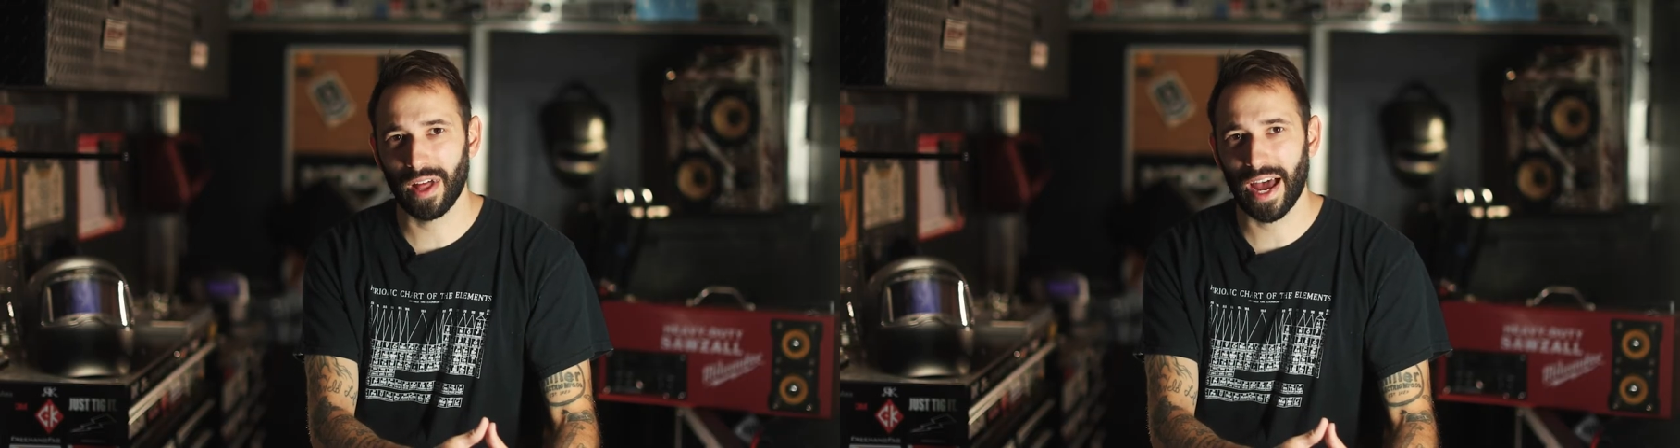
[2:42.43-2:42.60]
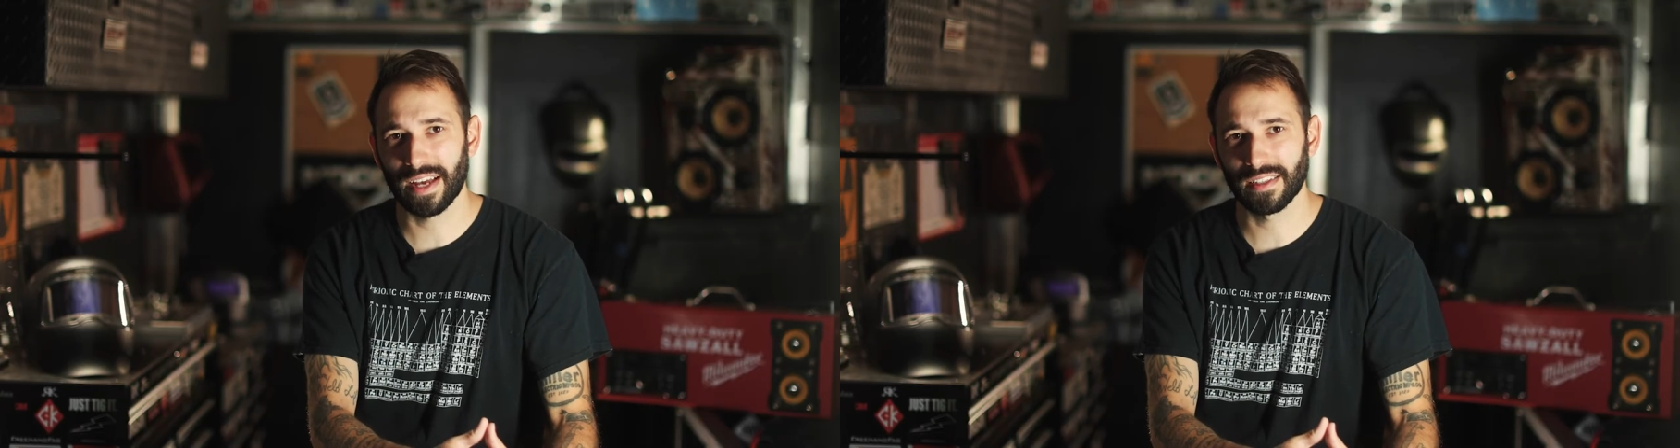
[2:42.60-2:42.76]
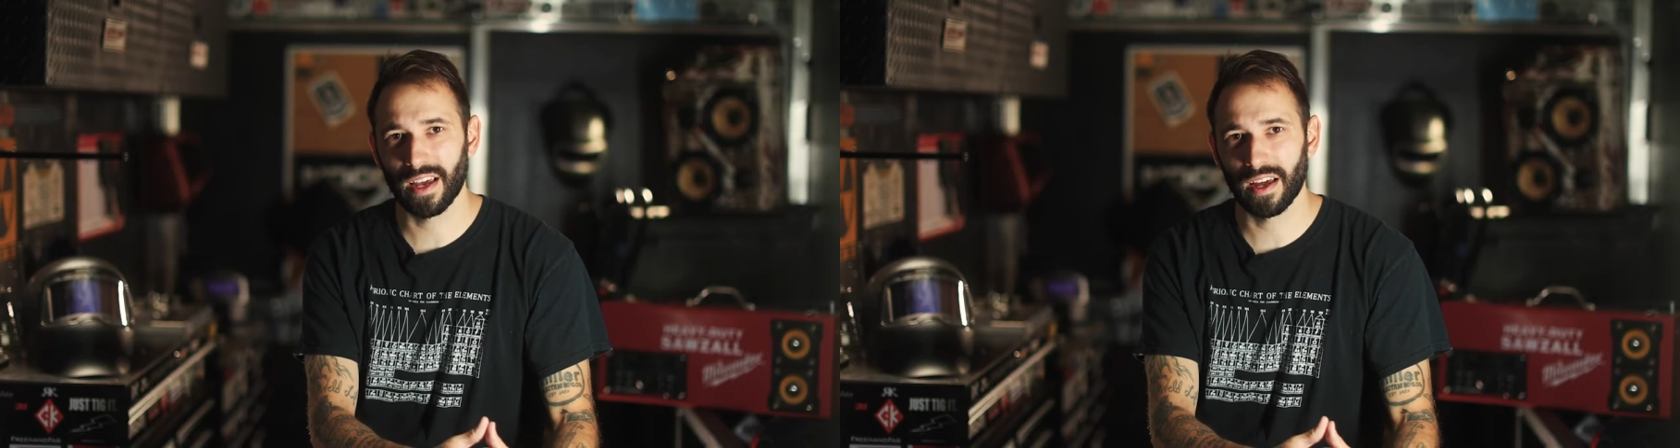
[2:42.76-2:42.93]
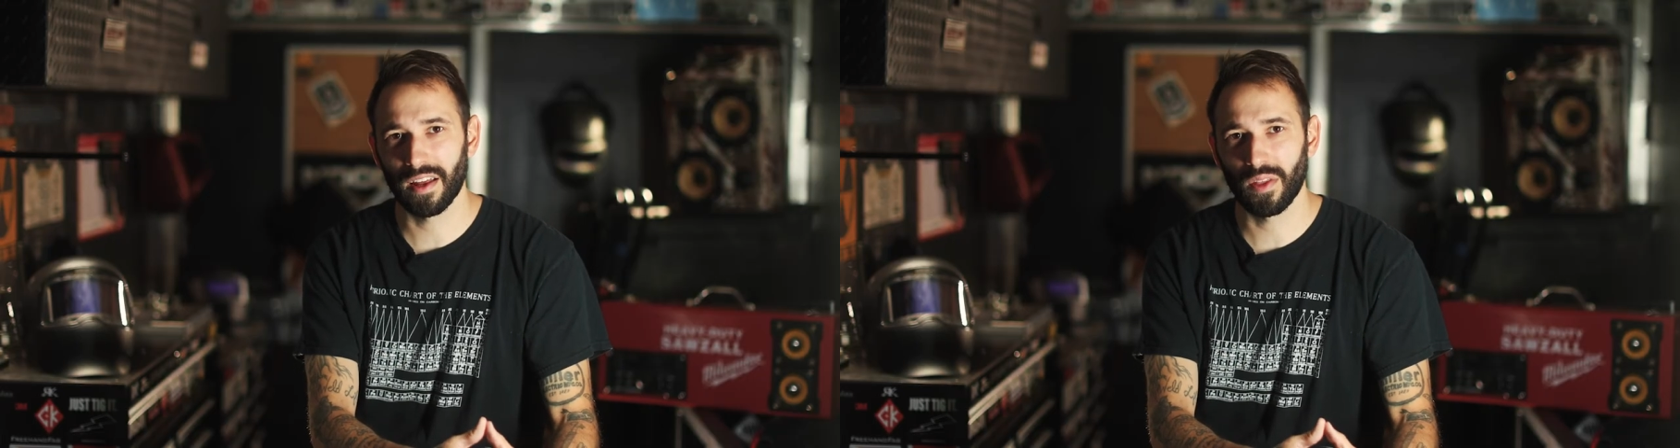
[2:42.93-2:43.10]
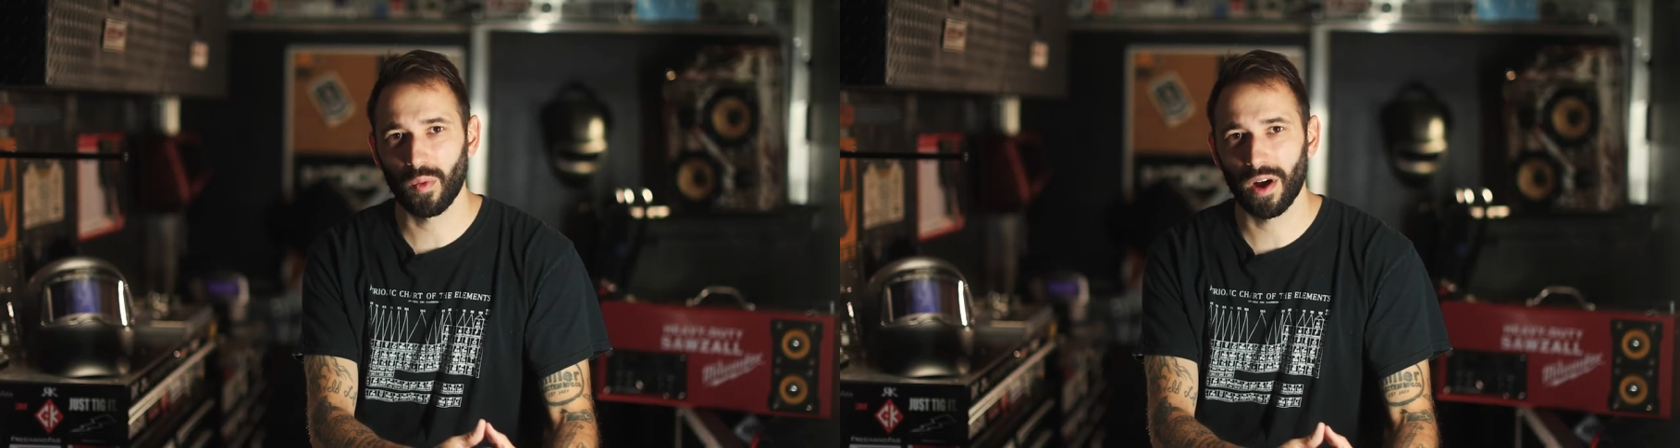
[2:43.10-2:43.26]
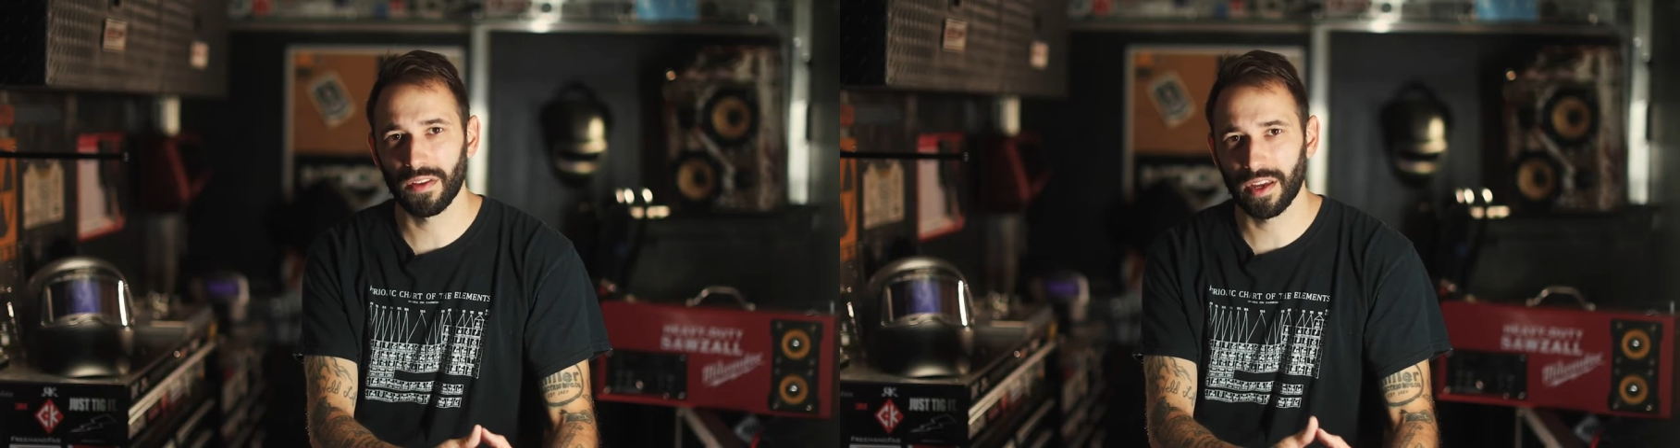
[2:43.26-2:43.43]
asset in the
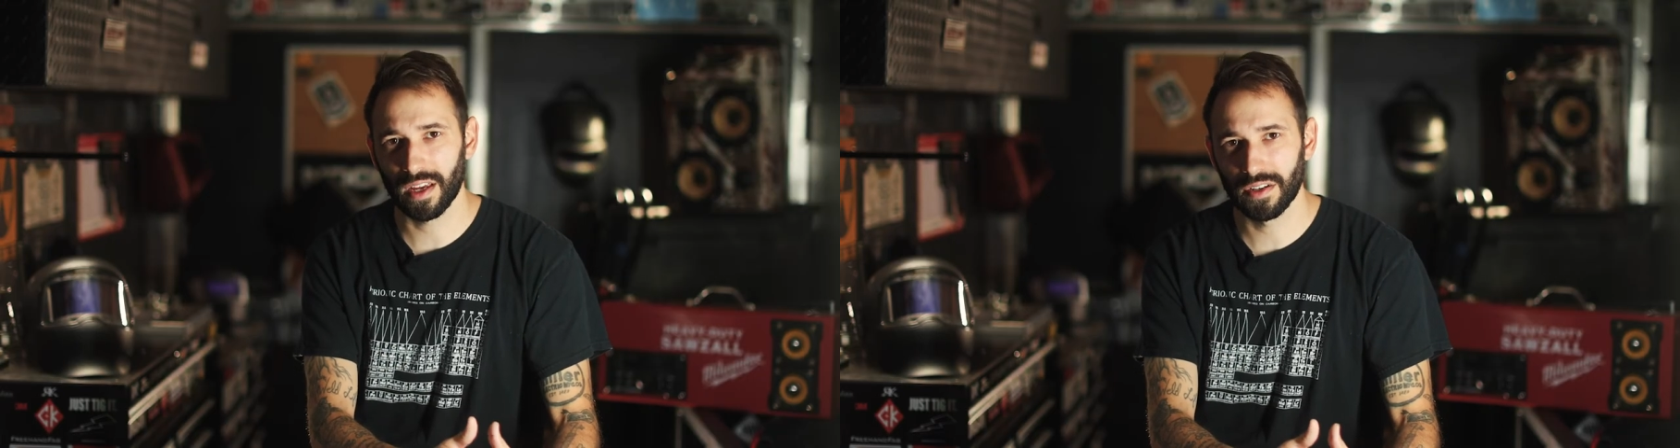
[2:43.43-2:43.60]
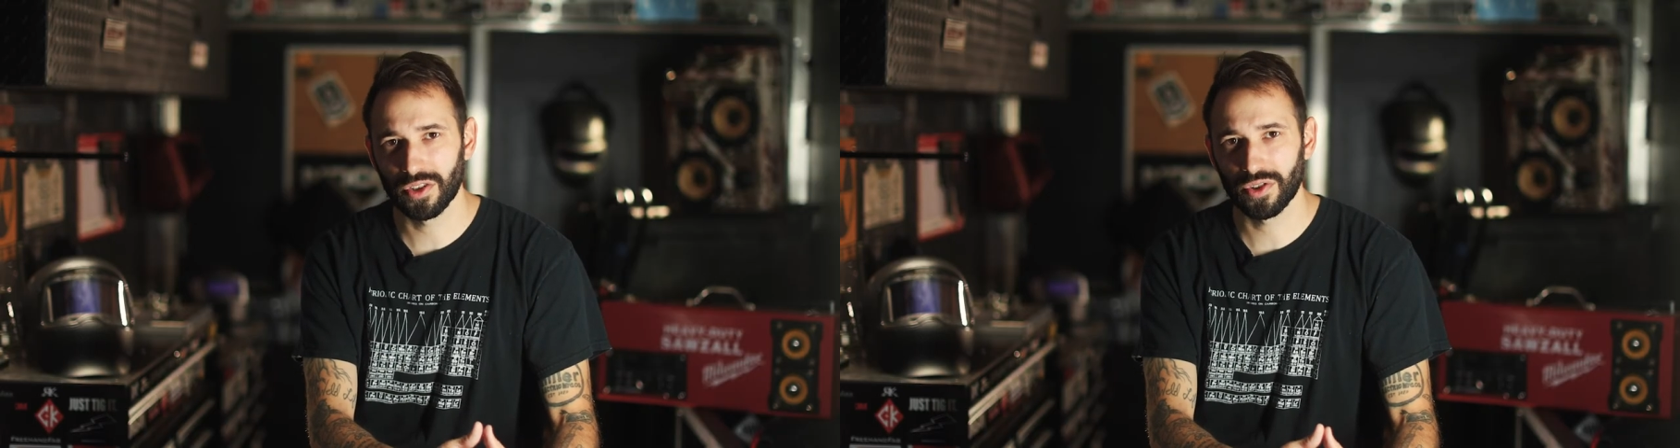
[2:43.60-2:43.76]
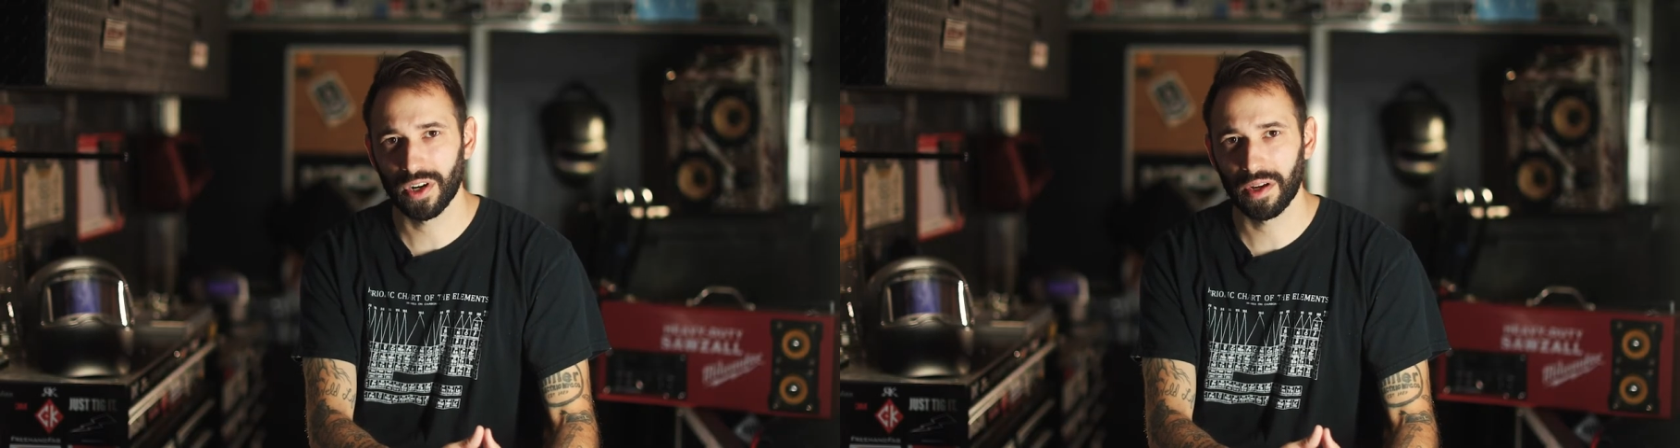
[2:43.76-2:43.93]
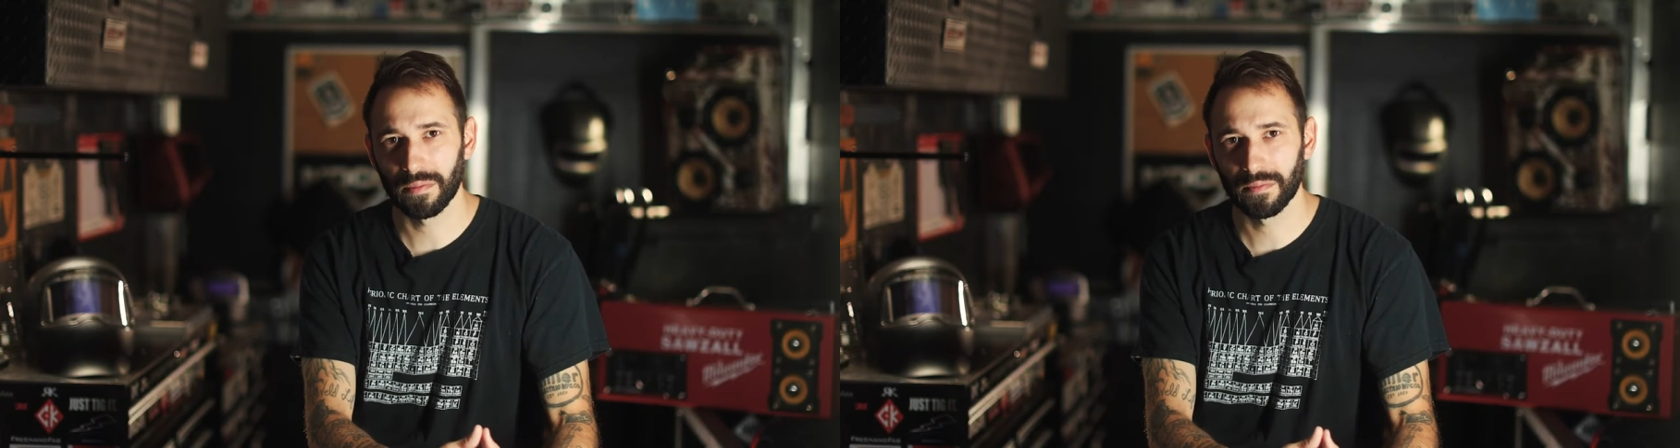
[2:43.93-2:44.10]
welding industry.